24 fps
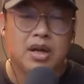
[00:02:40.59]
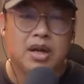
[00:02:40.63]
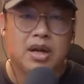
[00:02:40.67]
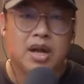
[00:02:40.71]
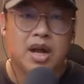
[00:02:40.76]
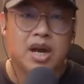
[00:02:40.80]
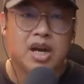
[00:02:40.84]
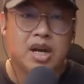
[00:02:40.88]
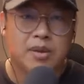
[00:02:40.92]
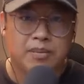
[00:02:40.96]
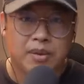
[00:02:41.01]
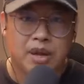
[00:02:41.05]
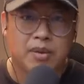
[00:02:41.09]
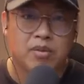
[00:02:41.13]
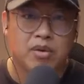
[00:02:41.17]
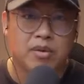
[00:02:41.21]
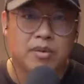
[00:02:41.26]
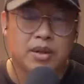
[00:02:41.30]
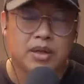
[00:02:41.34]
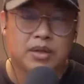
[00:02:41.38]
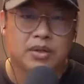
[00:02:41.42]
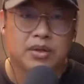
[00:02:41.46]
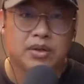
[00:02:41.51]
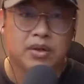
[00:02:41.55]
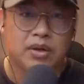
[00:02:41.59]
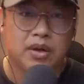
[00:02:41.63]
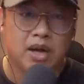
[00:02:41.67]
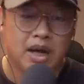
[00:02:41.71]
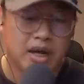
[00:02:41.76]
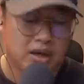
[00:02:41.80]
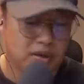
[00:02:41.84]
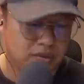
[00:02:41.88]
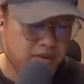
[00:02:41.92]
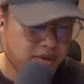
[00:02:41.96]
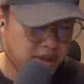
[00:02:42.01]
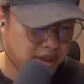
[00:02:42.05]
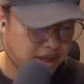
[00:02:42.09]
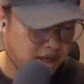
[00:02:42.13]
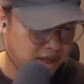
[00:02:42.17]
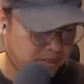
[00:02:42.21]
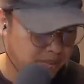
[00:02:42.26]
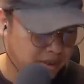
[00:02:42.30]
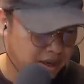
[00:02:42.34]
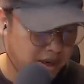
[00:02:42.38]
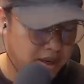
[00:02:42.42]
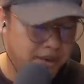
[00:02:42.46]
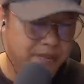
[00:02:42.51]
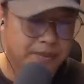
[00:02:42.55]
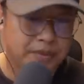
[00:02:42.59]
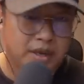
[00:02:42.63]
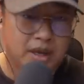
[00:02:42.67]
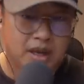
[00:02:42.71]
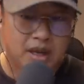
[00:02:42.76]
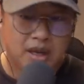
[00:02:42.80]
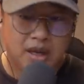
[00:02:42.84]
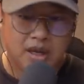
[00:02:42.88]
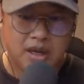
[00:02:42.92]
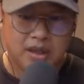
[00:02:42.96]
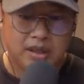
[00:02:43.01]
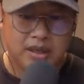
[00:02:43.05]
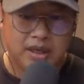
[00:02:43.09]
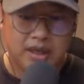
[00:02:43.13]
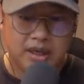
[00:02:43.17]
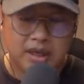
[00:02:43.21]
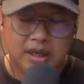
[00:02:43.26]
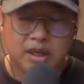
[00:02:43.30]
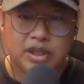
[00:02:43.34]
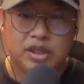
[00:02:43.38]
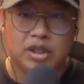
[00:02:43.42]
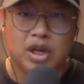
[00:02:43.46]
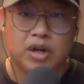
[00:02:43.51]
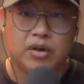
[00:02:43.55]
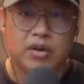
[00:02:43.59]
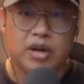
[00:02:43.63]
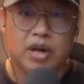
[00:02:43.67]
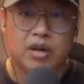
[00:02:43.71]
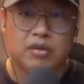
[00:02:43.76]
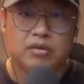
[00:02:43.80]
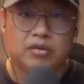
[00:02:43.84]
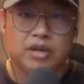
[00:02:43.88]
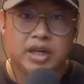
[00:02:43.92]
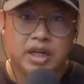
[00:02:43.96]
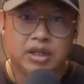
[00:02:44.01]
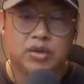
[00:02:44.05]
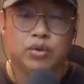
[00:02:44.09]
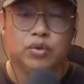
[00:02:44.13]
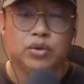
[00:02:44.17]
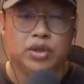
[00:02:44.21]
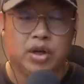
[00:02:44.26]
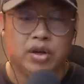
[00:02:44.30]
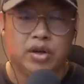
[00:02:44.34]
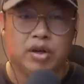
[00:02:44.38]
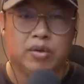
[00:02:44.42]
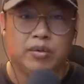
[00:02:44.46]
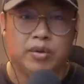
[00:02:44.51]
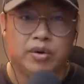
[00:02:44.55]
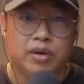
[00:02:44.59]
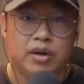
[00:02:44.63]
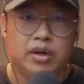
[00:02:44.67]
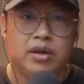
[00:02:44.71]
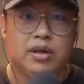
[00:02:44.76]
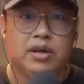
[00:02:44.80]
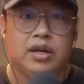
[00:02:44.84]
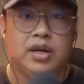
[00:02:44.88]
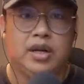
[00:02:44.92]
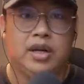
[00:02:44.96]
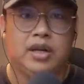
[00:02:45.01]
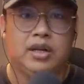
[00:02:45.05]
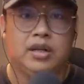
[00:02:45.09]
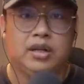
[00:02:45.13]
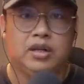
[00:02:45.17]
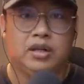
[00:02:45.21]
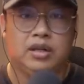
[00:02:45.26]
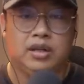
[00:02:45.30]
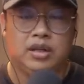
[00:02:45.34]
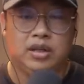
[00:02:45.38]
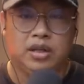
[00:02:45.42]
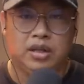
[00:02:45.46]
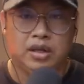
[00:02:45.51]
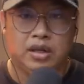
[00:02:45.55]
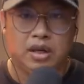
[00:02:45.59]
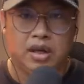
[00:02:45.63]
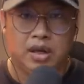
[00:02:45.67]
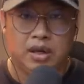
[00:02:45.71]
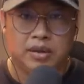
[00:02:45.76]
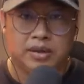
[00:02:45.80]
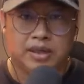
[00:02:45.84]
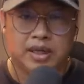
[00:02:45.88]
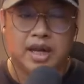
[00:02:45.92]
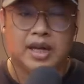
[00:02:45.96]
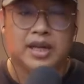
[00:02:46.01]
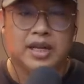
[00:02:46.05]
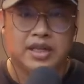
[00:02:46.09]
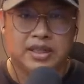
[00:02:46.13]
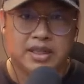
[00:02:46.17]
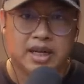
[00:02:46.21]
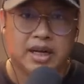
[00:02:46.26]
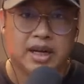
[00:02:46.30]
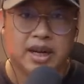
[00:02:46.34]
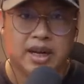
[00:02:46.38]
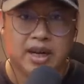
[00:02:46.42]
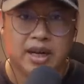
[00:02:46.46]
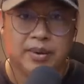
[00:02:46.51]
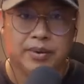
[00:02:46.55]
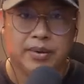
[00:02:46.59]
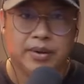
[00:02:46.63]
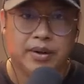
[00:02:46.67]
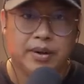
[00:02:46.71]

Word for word: Every penguin must know along the way. The child, the so child, so got in Jangere.